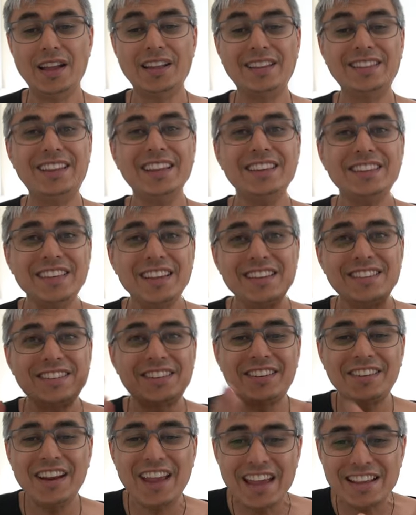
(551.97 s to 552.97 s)
This is
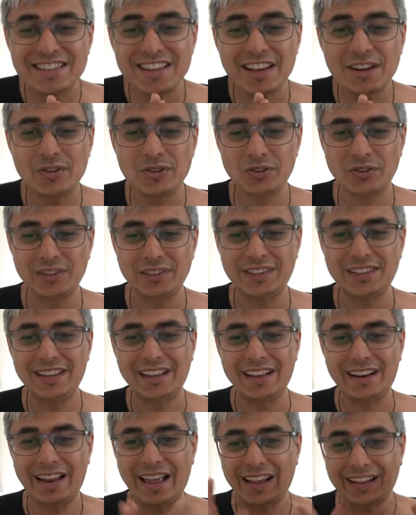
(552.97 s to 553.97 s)
crazy good!
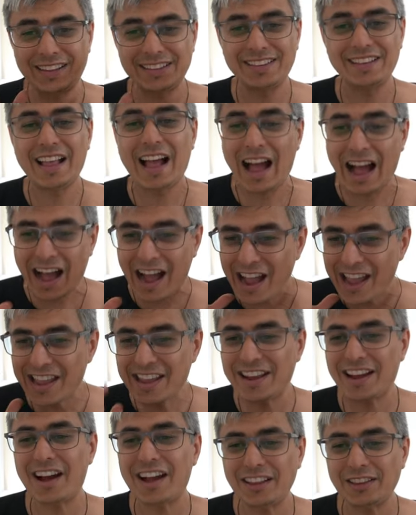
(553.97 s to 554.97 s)
Like, I
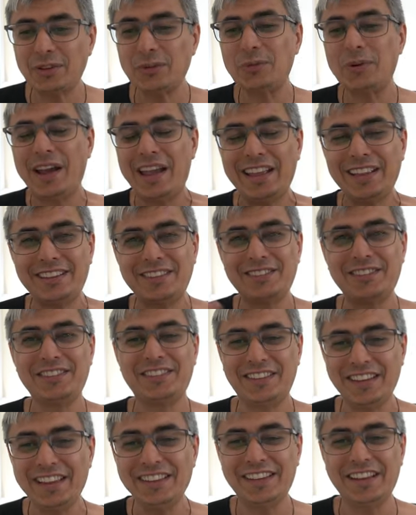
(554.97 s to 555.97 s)
can't wait to
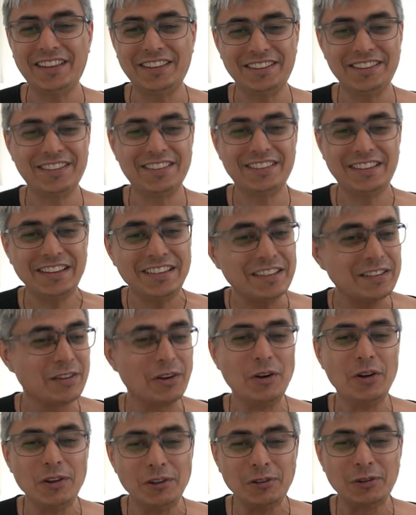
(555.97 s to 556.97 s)
see this. This is
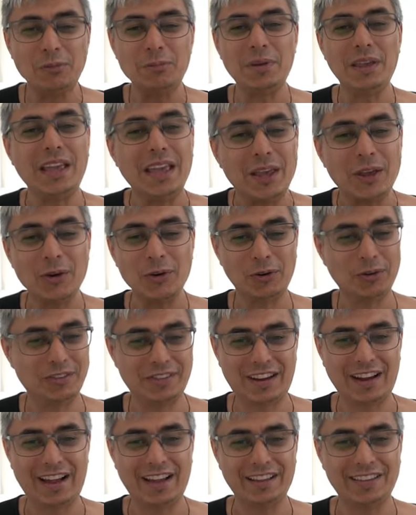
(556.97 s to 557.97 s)
going to be
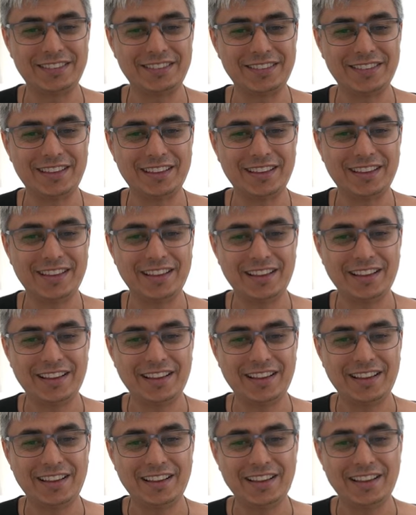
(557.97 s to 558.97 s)
huge, guys.
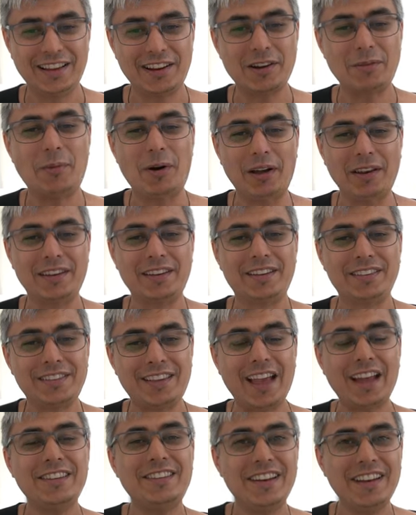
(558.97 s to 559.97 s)
Come on,
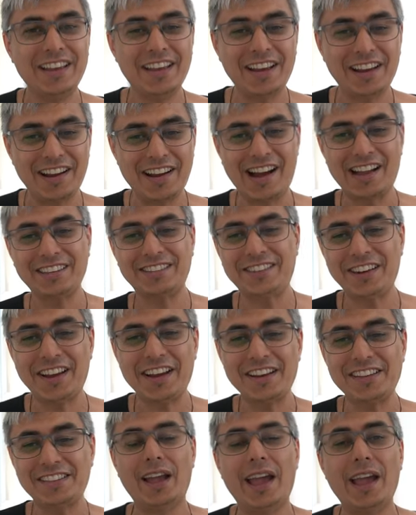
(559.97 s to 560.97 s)
scheduling, Gantt
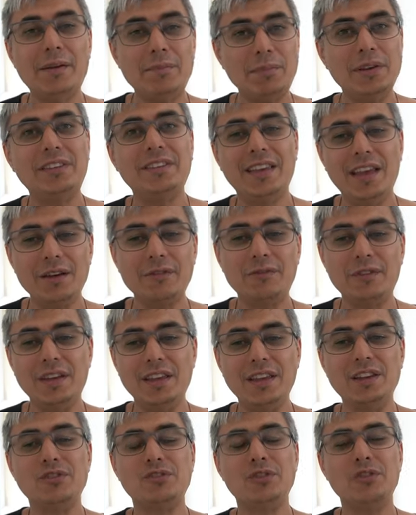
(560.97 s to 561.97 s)
charts, and BCF
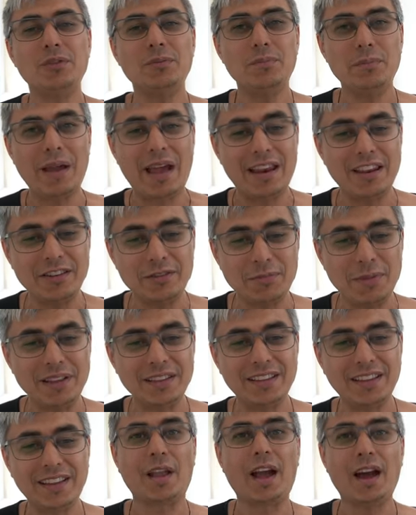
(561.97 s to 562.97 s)
issue
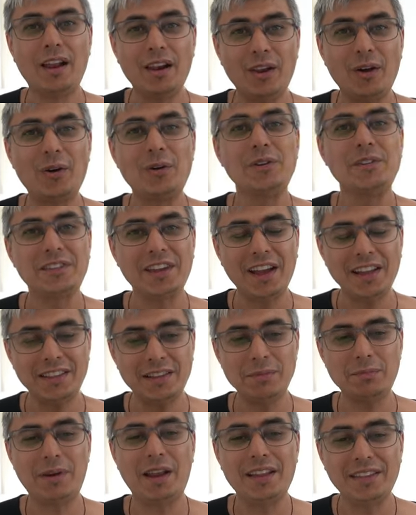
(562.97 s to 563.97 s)
management alongside
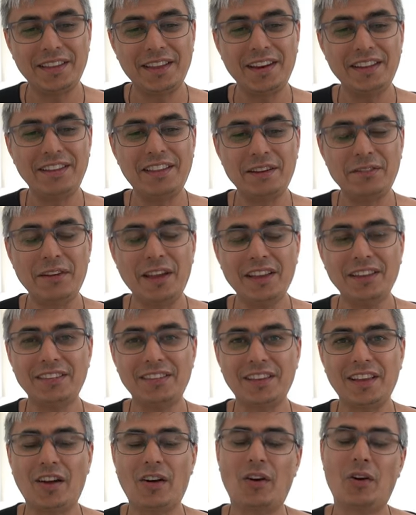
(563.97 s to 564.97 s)
the Blender interface?
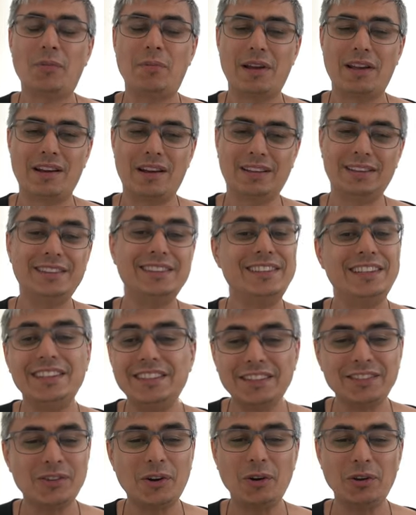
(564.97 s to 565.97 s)
Oh my god, this
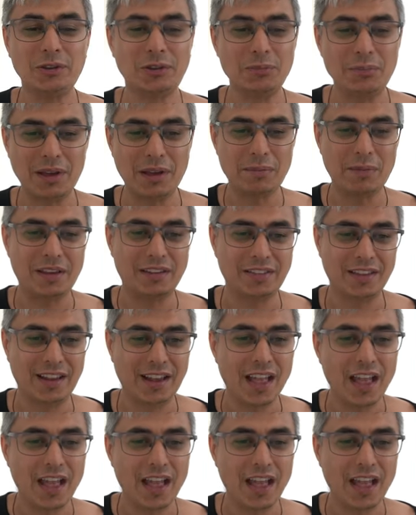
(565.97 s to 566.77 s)
is going to be amazing.